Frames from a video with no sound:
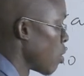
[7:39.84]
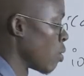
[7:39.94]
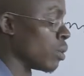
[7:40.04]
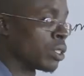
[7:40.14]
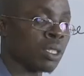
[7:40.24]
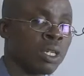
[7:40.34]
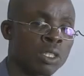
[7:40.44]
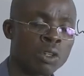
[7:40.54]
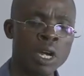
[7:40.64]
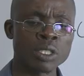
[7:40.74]
Rules.
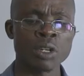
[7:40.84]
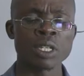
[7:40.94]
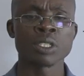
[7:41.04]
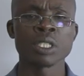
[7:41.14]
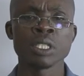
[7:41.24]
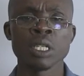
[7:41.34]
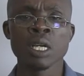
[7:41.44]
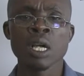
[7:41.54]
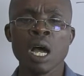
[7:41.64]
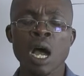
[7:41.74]
So as you can see,
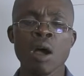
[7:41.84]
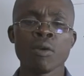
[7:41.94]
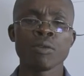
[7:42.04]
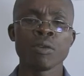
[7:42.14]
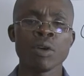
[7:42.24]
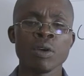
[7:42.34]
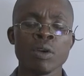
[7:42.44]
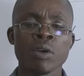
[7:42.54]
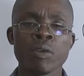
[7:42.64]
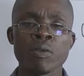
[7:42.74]
I've
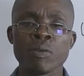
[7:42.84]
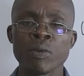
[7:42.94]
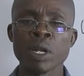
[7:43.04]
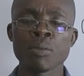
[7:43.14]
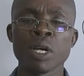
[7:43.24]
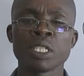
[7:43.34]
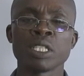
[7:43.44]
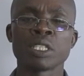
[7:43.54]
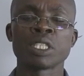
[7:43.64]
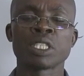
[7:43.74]
very much
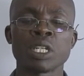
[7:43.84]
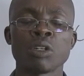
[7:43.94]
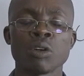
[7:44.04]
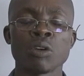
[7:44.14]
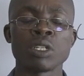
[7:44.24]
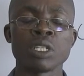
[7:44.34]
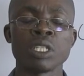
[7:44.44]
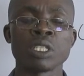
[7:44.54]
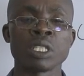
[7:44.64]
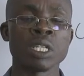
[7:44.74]
insisted on
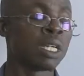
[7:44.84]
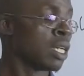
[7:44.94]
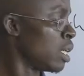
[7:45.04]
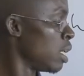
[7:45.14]
this